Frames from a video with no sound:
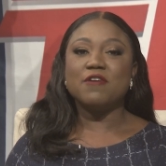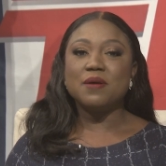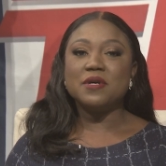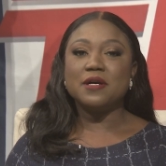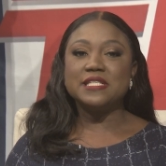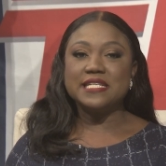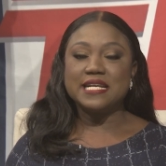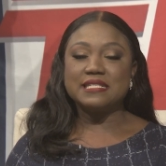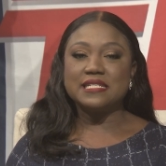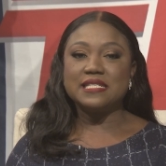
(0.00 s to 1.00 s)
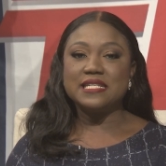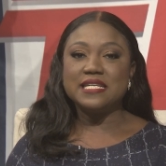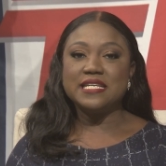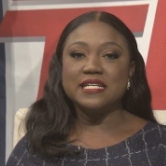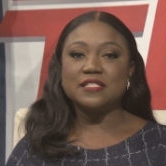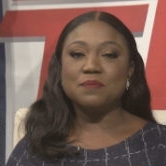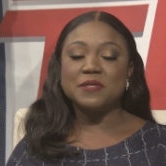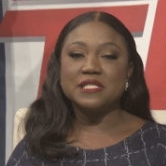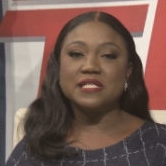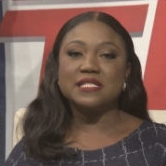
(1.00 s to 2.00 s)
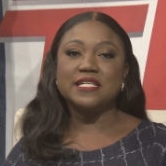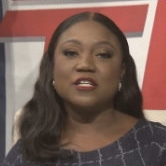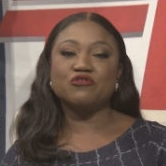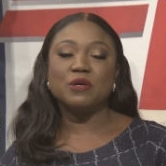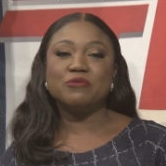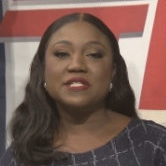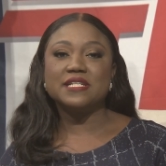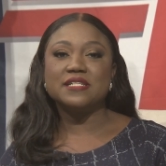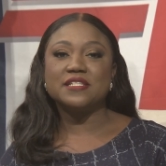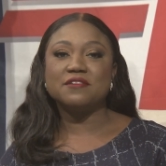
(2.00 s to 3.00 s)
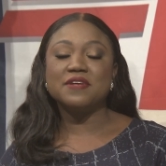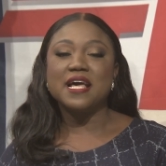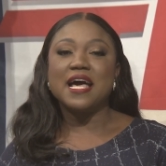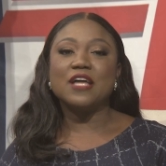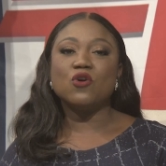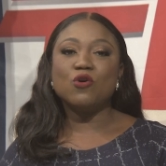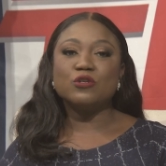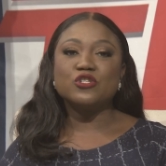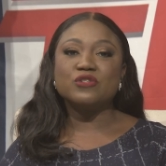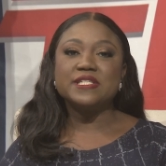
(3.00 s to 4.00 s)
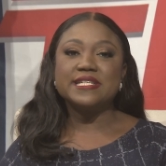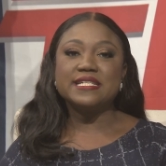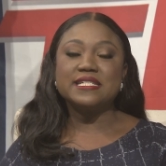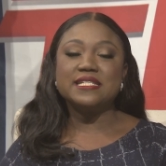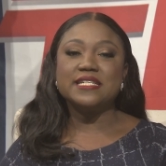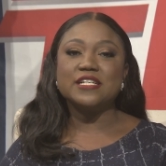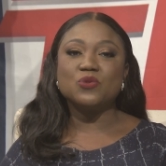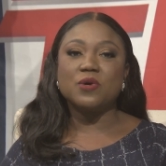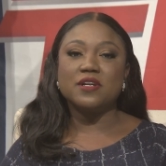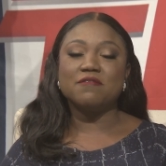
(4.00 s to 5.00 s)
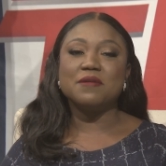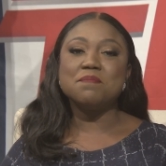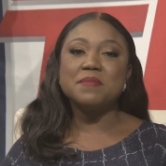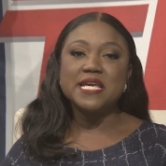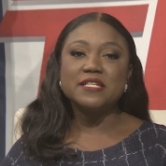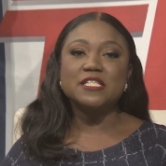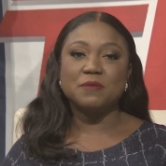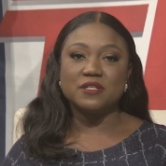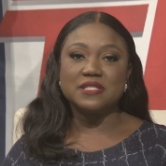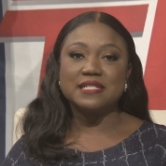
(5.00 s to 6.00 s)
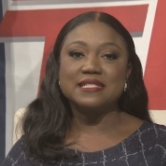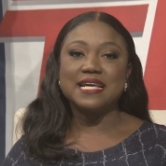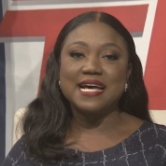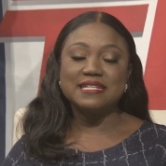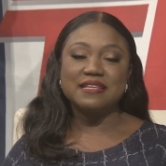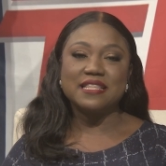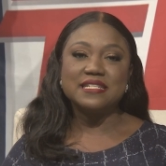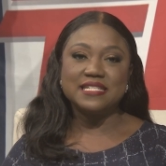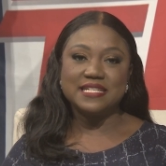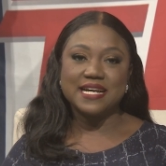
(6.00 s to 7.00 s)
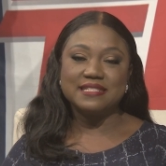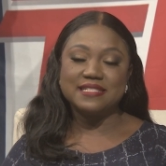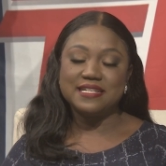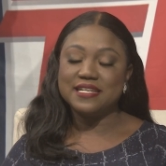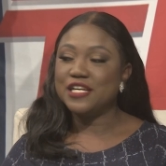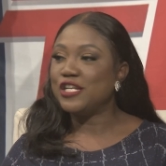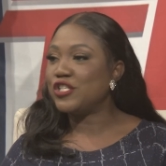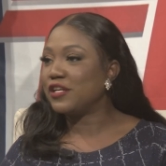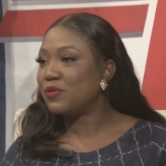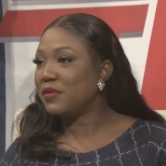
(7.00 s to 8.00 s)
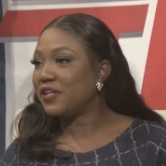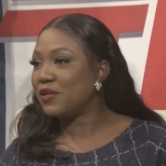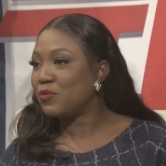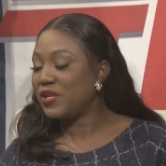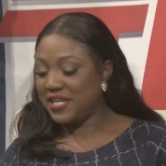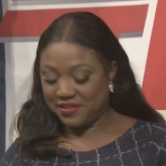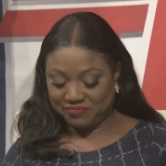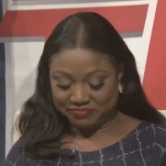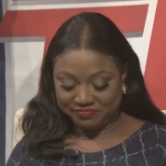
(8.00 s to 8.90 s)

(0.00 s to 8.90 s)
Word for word: from TSTT. He is a business sales representative and also TSTT is one of the main sponsors at the TIC. Gentlemen, good morning.